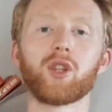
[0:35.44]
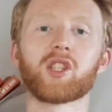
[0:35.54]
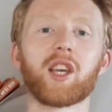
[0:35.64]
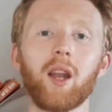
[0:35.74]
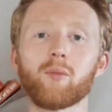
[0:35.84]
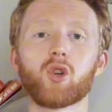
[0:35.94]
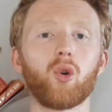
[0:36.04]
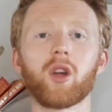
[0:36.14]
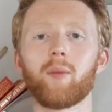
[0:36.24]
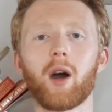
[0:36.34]
the skill I'm
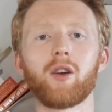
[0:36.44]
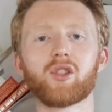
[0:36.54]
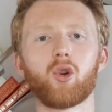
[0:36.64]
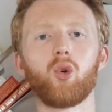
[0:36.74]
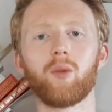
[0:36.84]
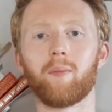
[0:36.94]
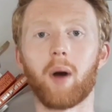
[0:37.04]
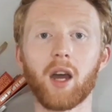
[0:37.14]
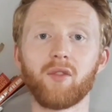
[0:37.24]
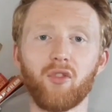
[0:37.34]
talking about is called
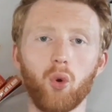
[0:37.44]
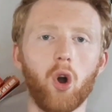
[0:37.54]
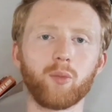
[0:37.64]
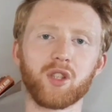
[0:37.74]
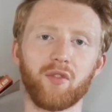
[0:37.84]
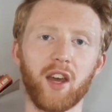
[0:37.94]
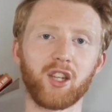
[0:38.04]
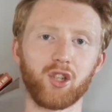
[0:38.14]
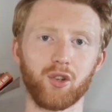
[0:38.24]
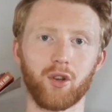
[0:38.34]
mindful
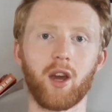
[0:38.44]
observation.